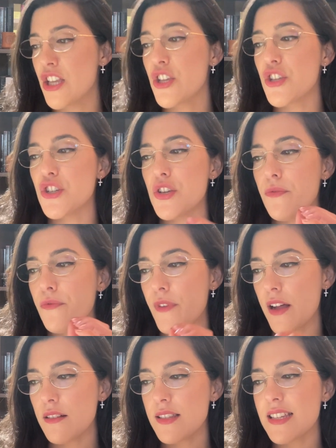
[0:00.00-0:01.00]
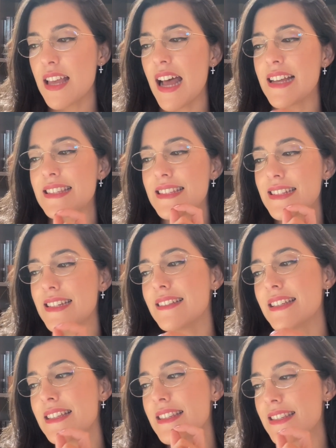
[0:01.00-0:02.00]
She felt a
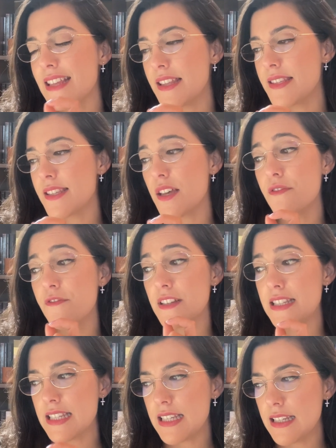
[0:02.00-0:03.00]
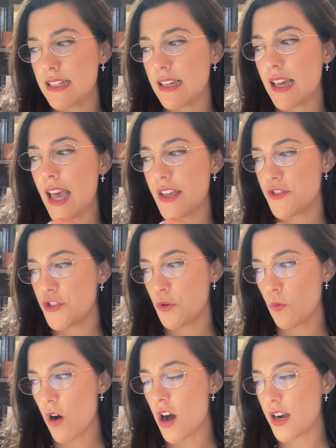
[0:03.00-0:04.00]
stealing sense of fatigue as she
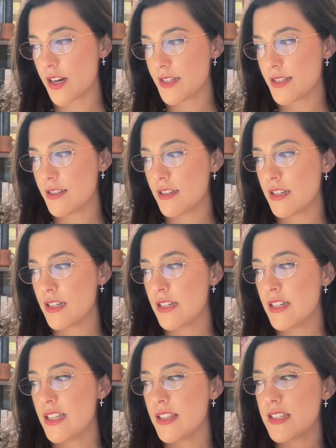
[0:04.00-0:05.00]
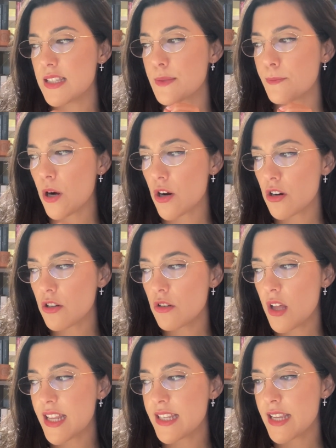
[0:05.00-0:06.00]
walked. The sparkle
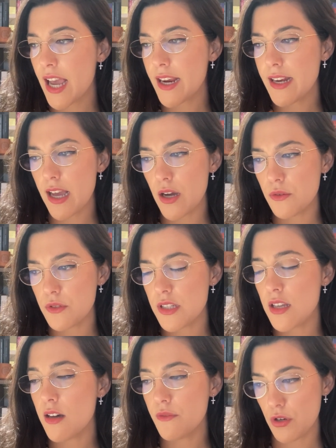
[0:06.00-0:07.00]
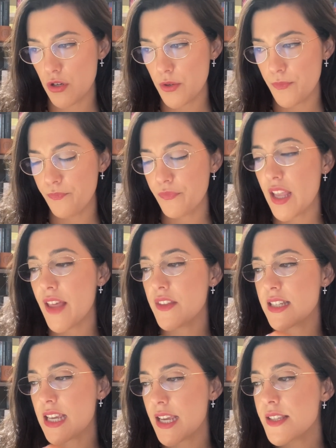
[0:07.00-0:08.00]
had died out of her, and the
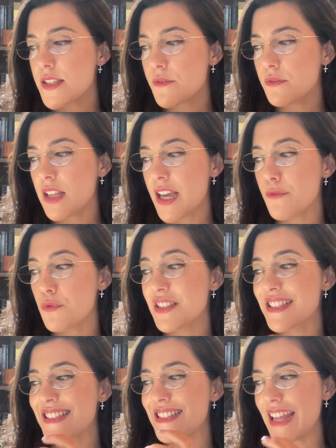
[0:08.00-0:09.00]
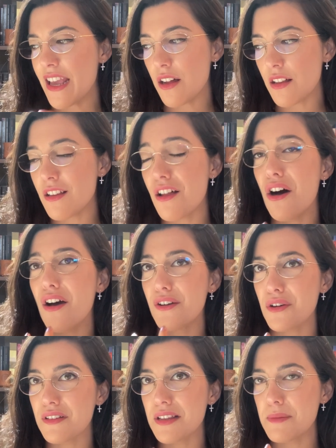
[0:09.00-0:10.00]
taste of life was stale on
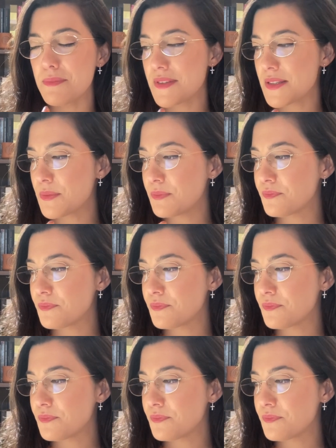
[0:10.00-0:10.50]
her lips.